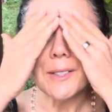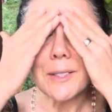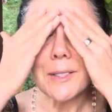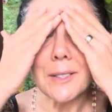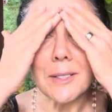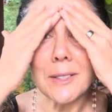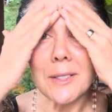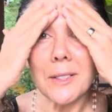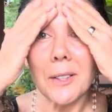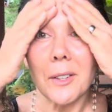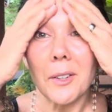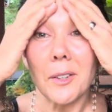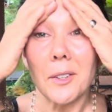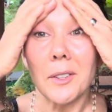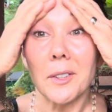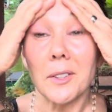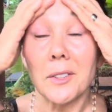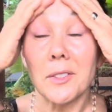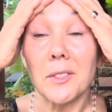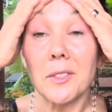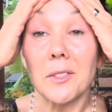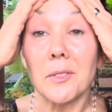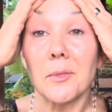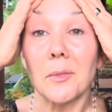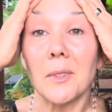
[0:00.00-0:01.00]
So you
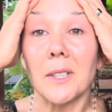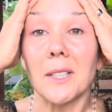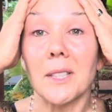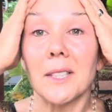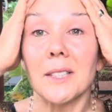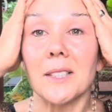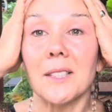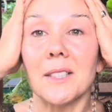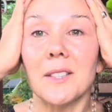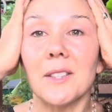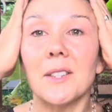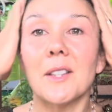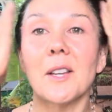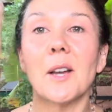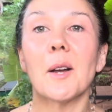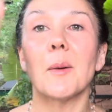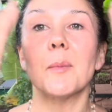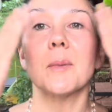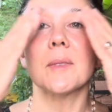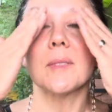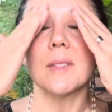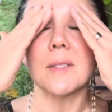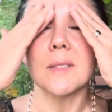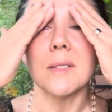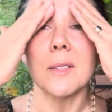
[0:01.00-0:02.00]
just want to do the
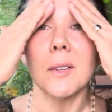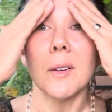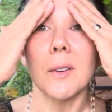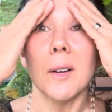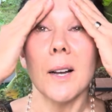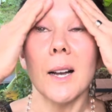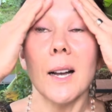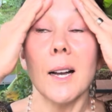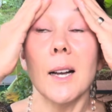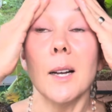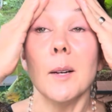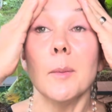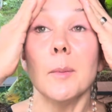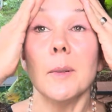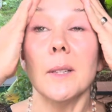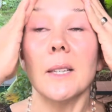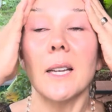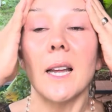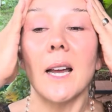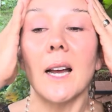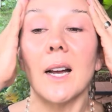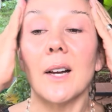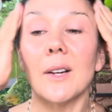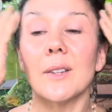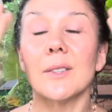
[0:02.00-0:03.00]
opposite. So up and
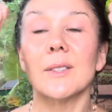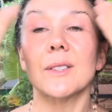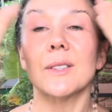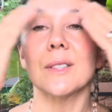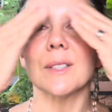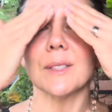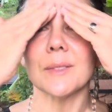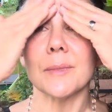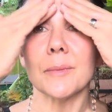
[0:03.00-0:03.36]
out.